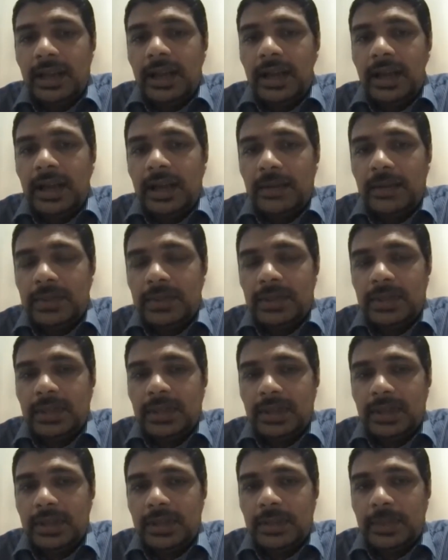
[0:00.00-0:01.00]

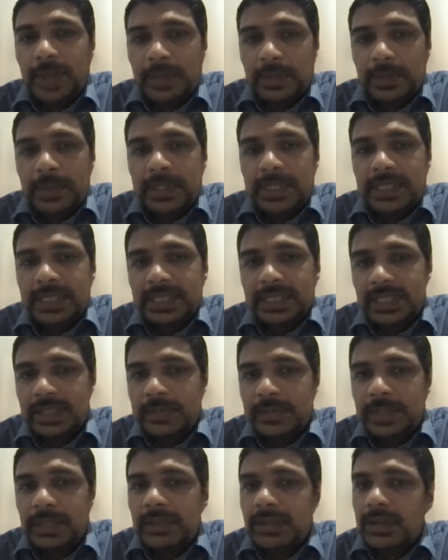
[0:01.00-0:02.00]
The payment business
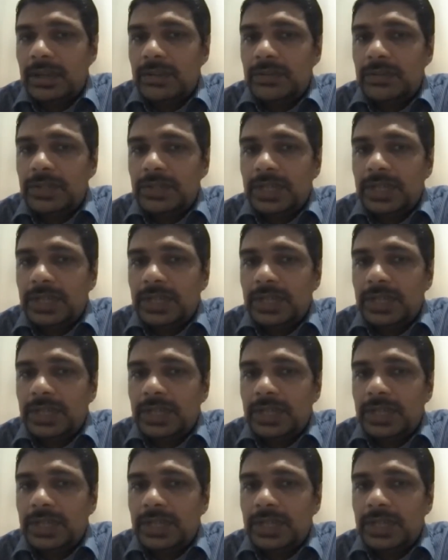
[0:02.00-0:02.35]
has been around